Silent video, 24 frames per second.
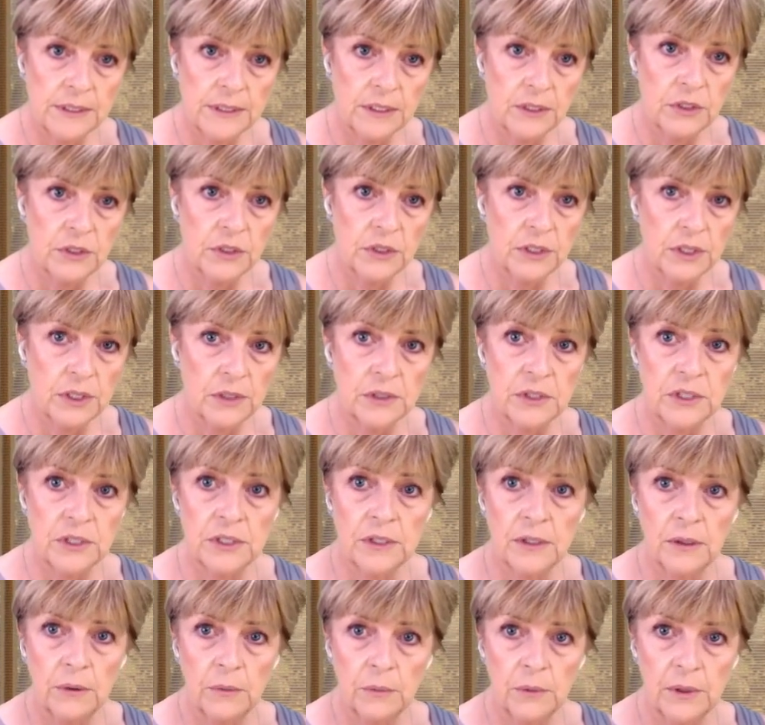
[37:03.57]
in
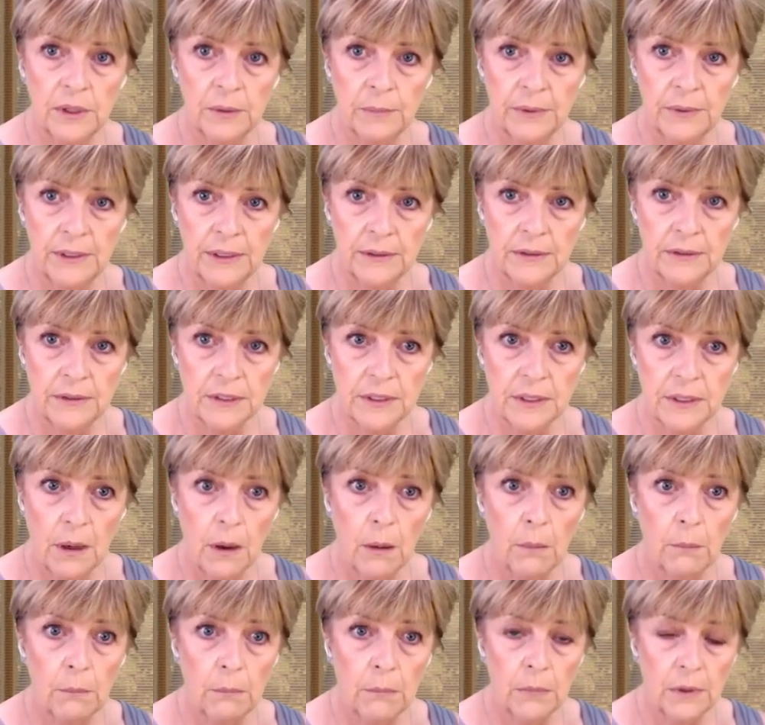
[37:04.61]
conjunction with the planet
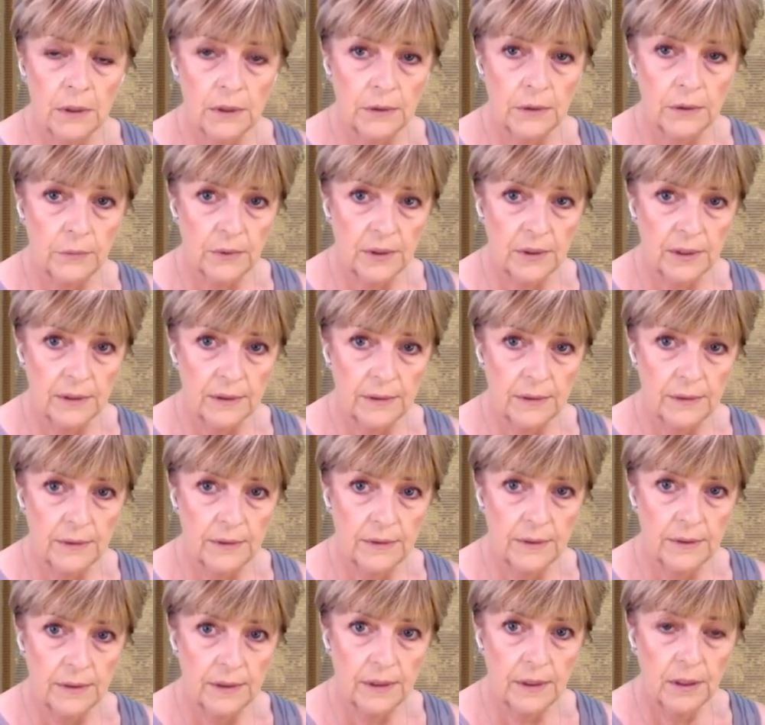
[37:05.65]
Mercury,
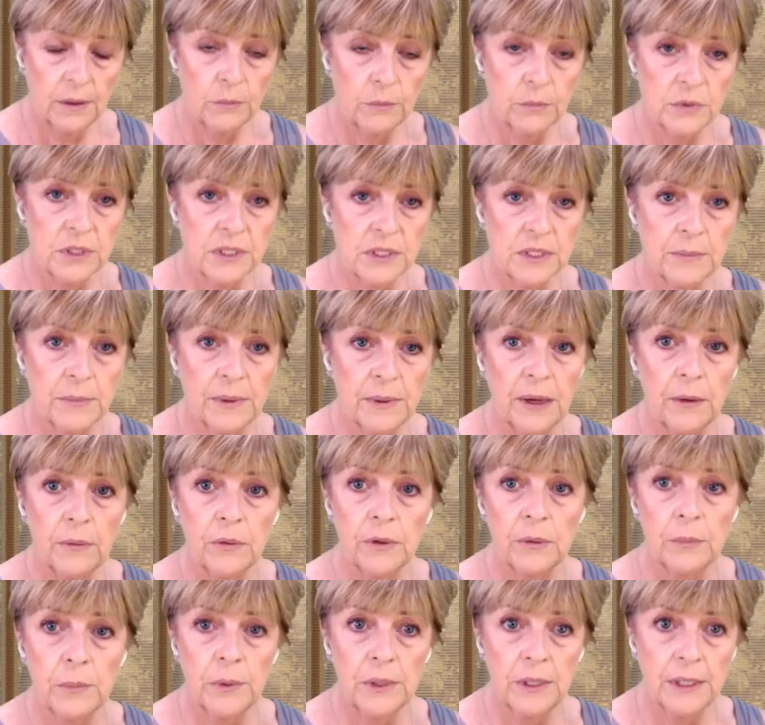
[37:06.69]
which is about
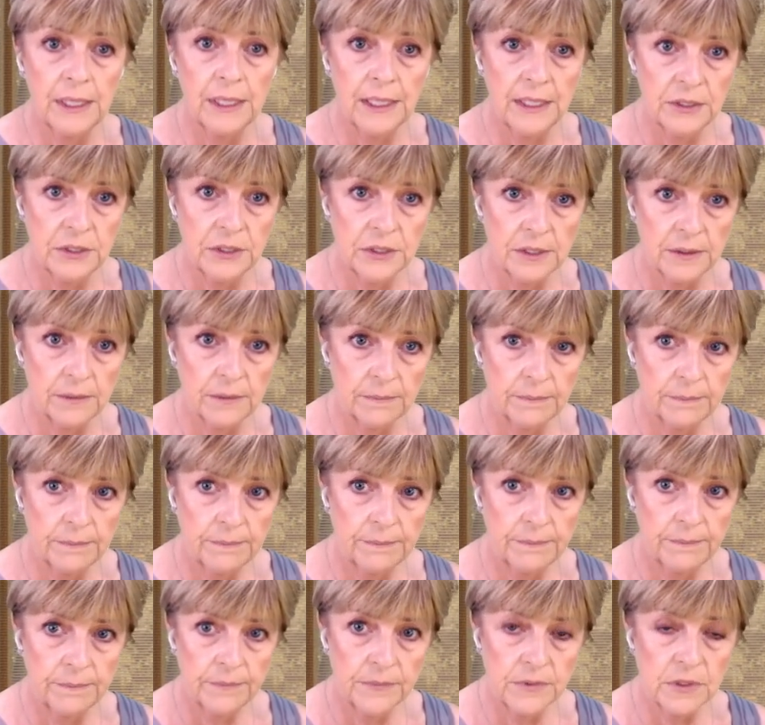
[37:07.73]
communication.
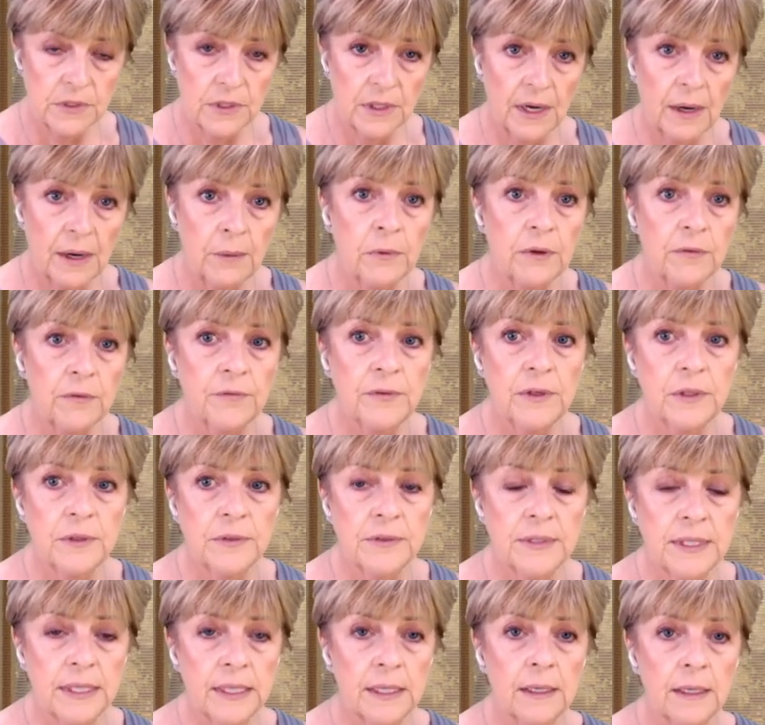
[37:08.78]
So now we're
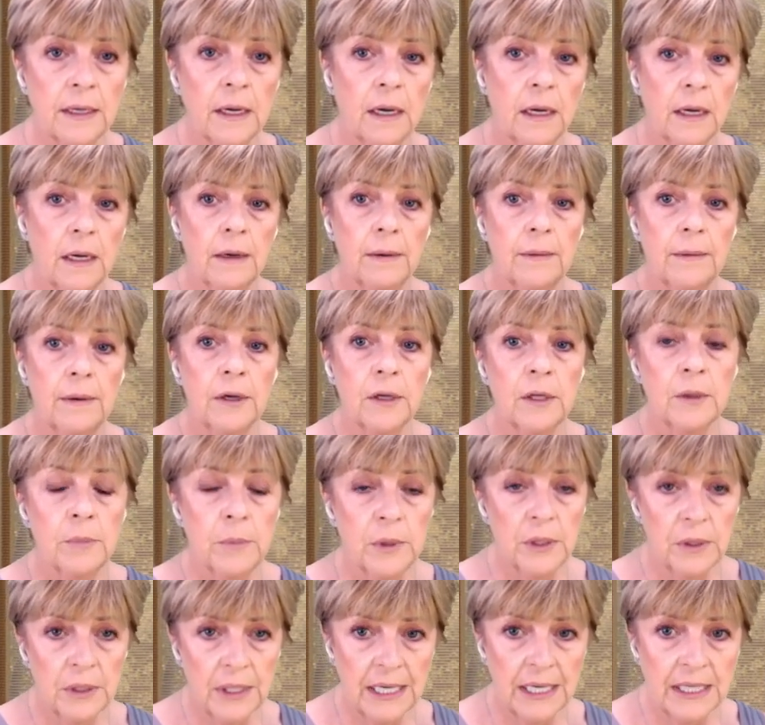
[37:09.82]
fusing
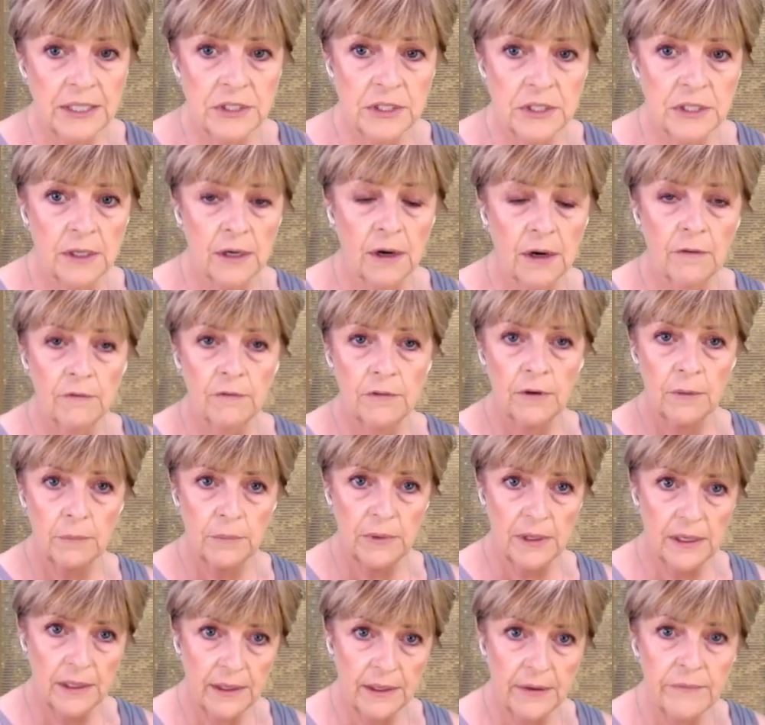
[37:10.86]
communication from
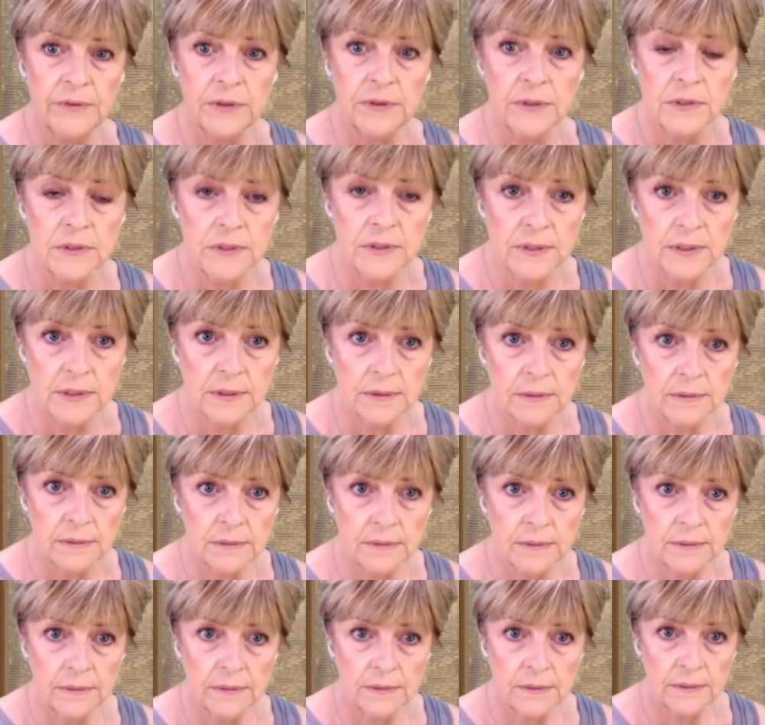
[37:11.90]
the Lovers
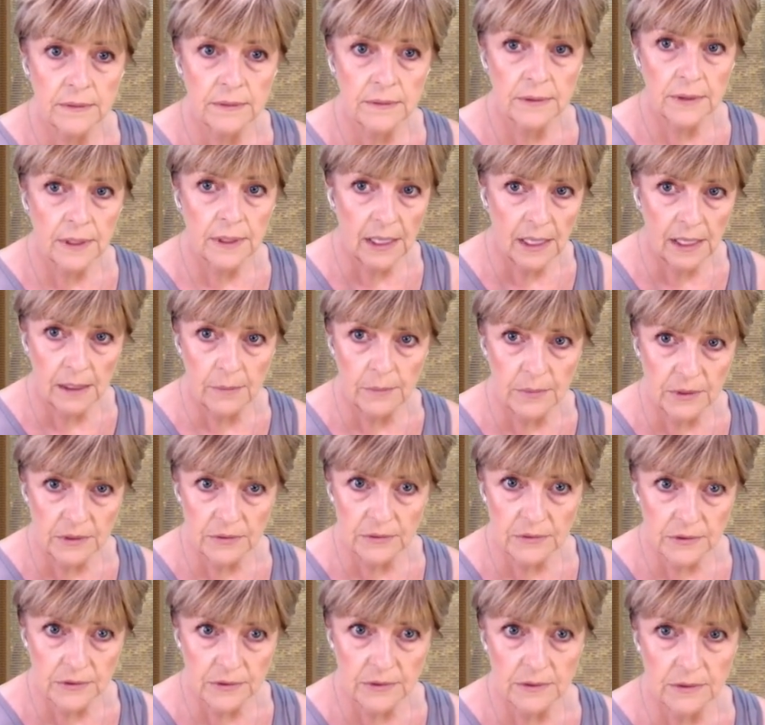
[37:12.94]

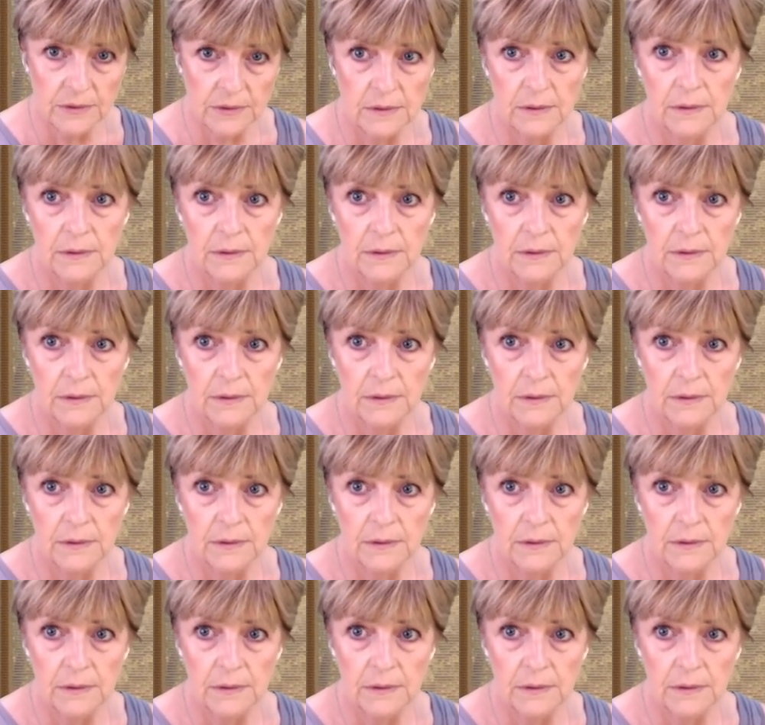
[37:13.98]
elements